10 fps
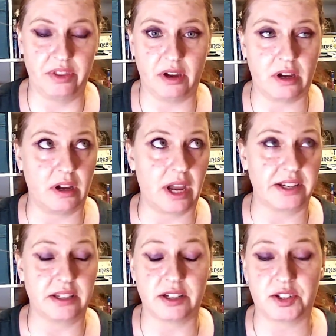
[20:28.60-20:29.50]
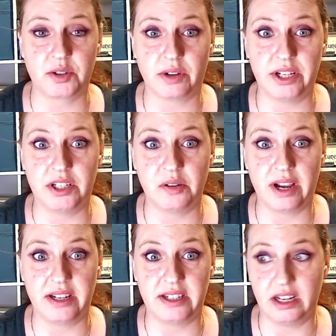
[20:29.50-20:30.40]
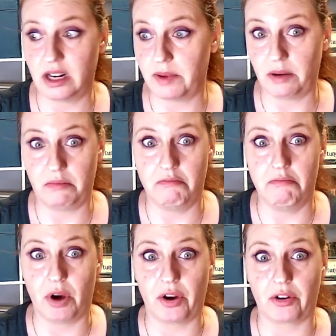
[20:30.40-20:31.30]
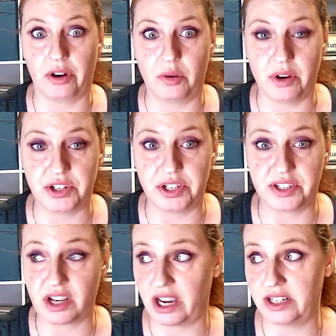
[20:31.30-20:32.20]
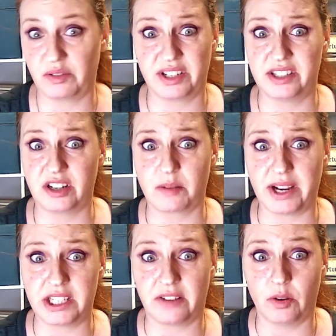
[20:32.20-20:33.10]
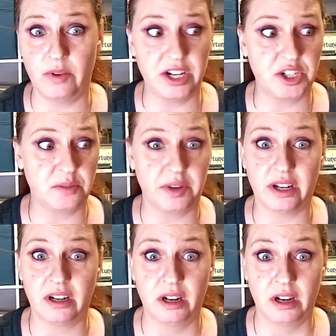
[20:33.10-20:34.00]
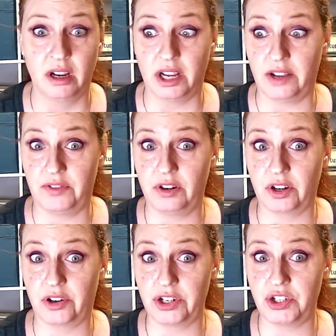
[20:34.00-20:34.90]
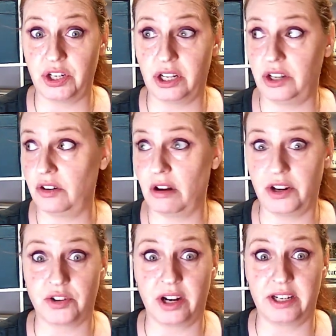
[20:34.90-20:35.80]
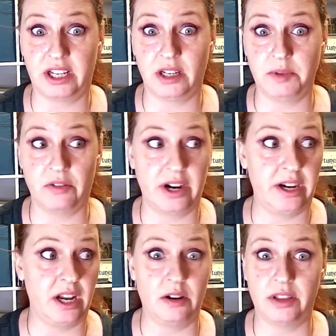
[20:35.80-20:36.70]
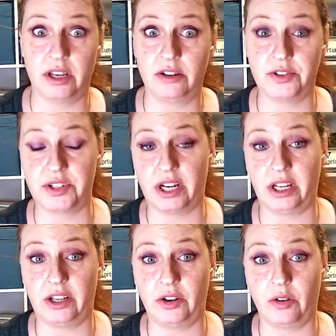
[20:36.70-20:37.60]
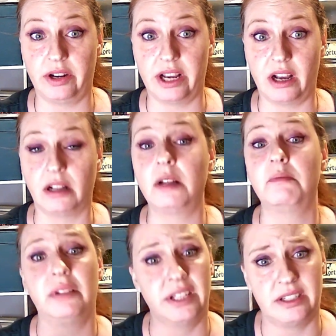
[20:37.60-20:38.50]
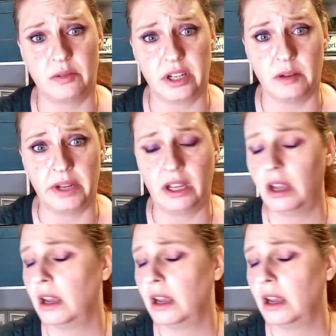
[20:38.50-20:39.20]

uh, Exodus 22 18 about murdering witches. I don't consider myself a witch, but if you're a Christian and you're not trying to kill me right now, then you're sinning and you're going to hell. Please don't kill me.